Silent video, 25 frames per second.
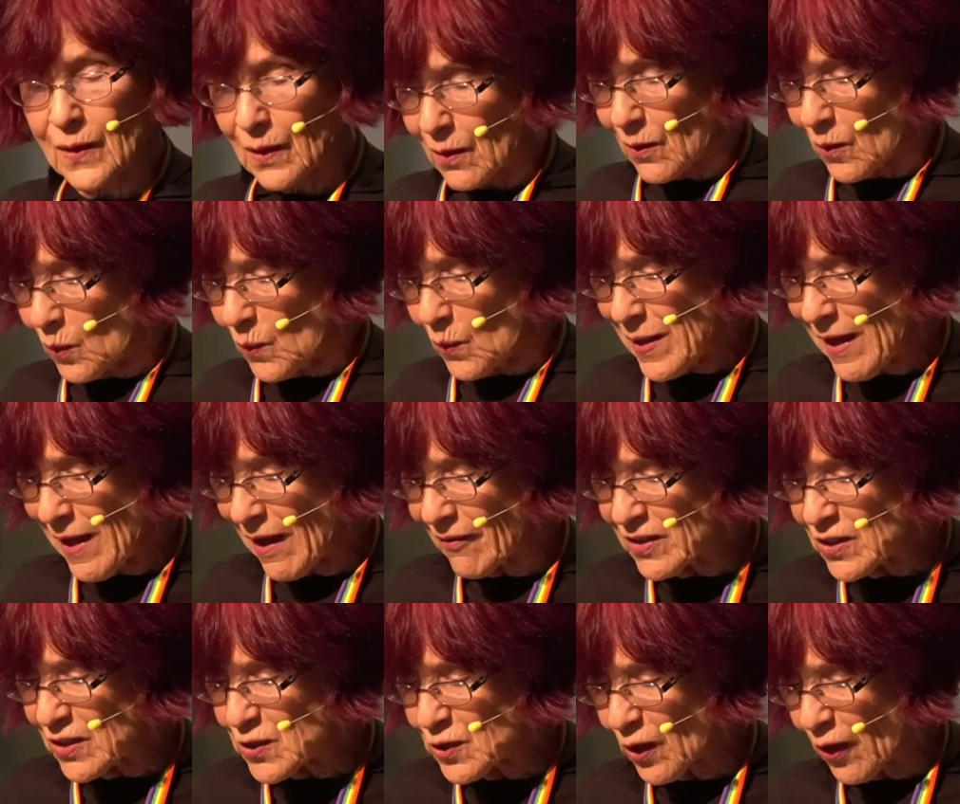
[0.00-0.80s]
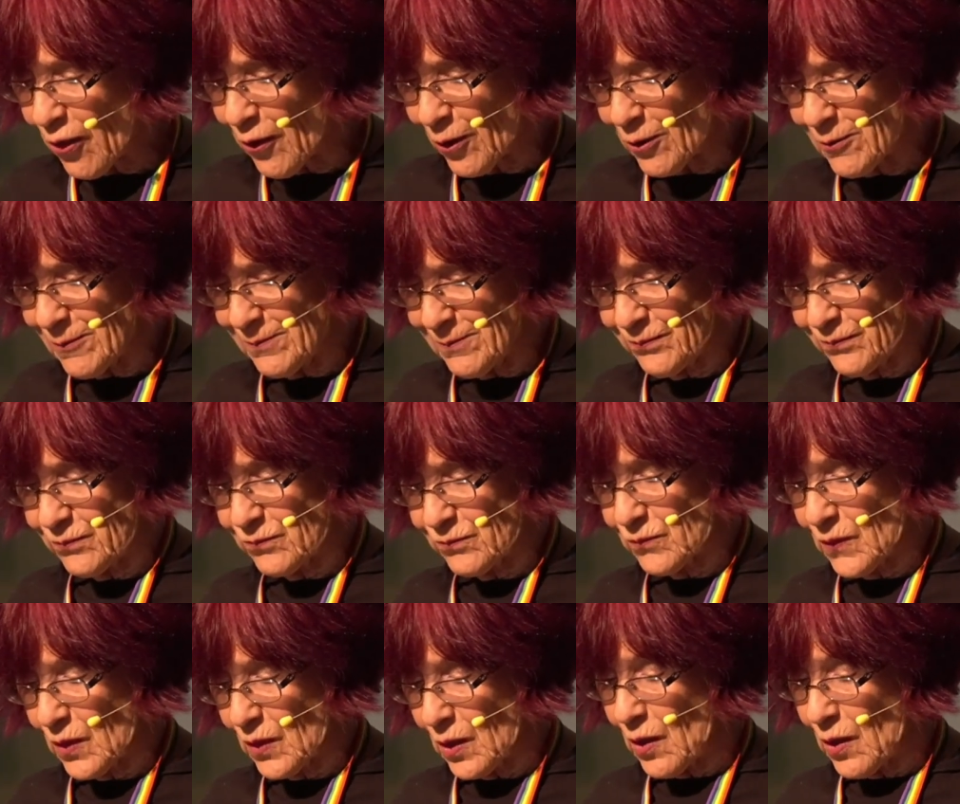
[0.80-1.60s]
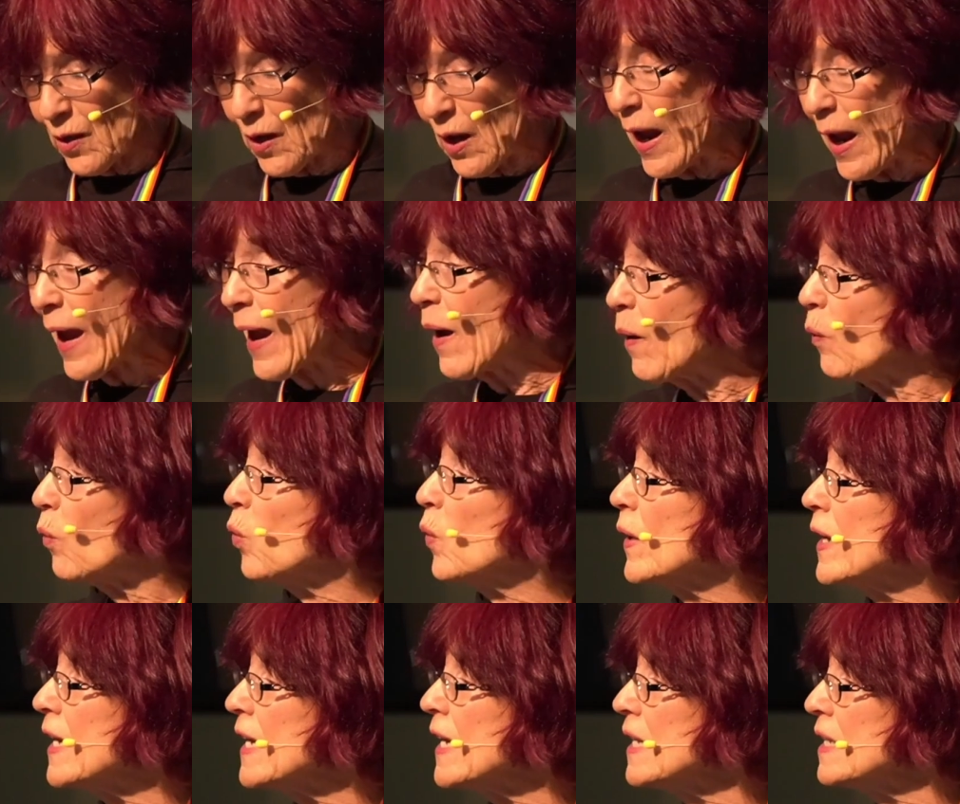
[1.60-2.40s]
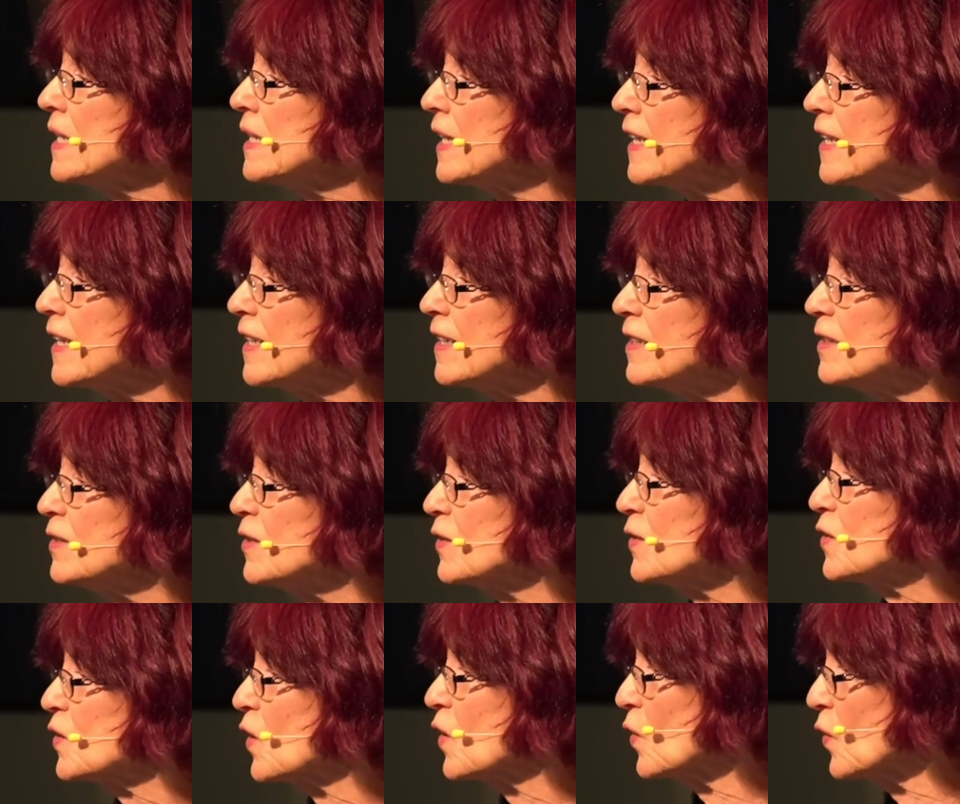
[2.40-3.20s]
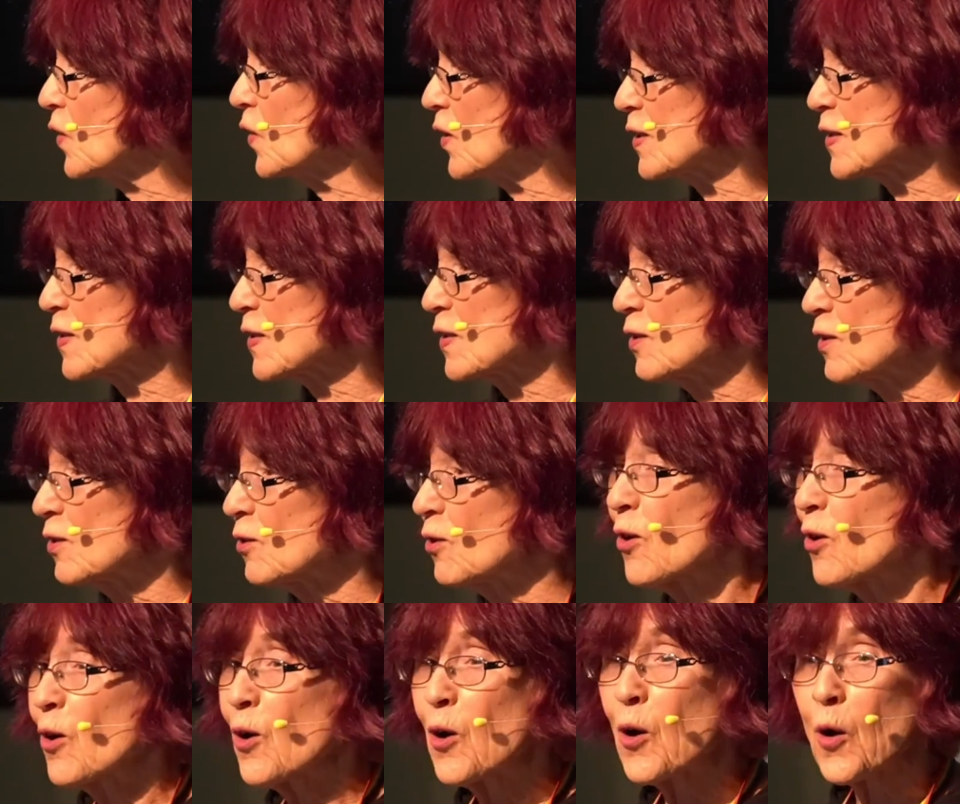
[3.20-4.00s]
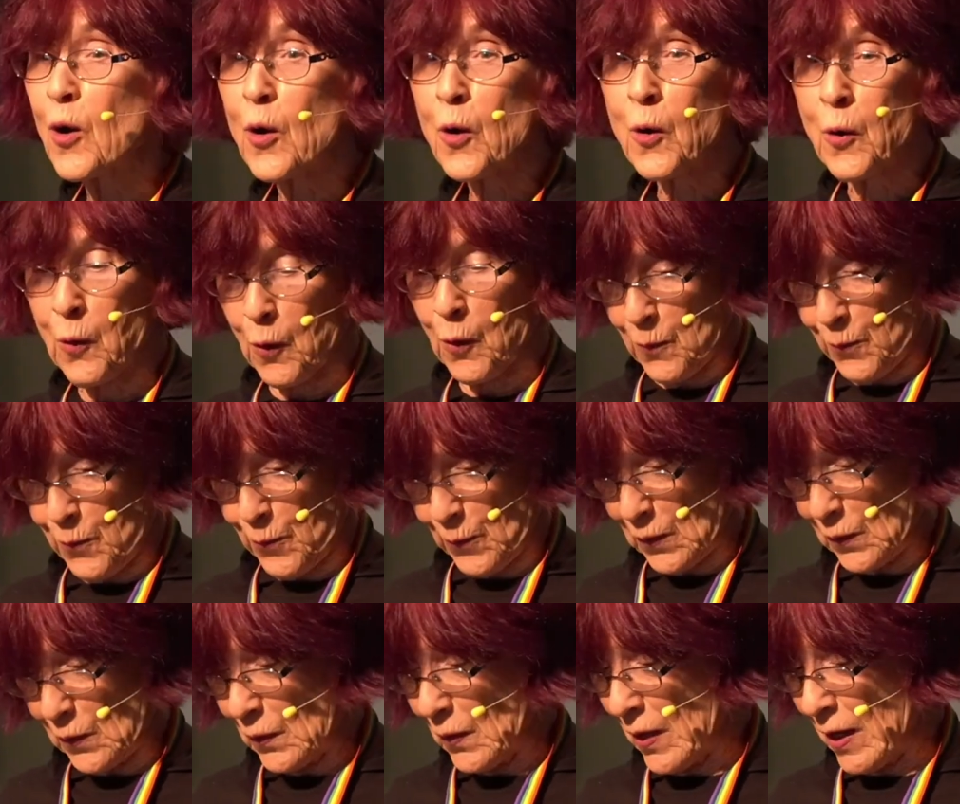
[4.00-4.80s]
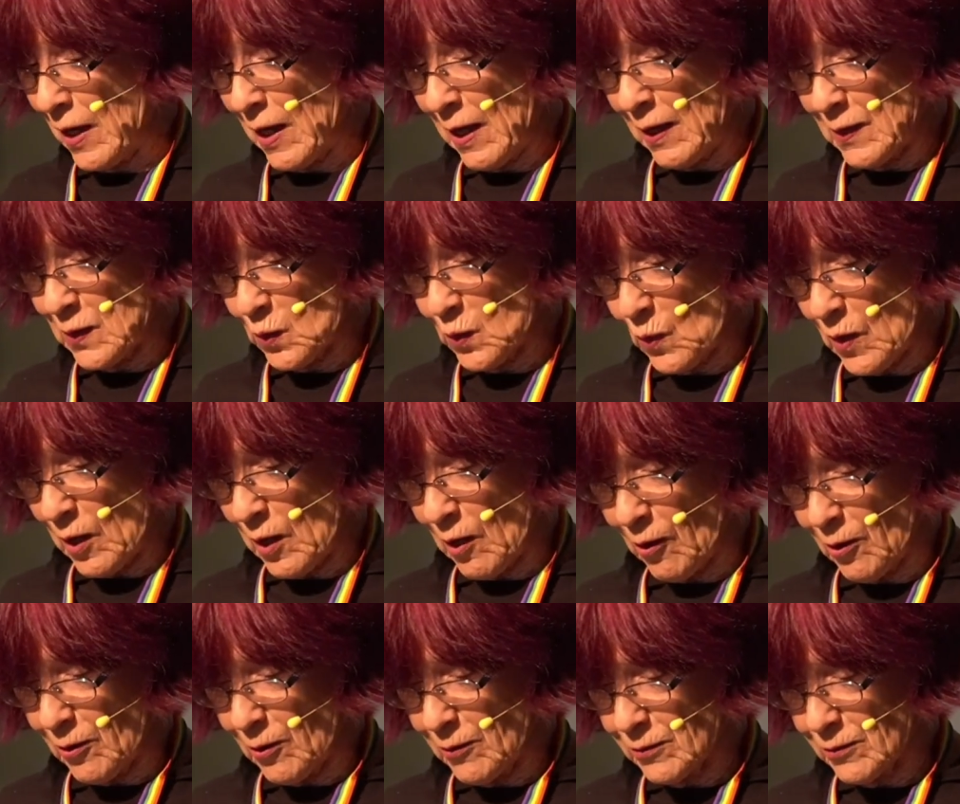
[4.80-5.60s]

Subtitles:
We have each other. And we need to listen corporately as well.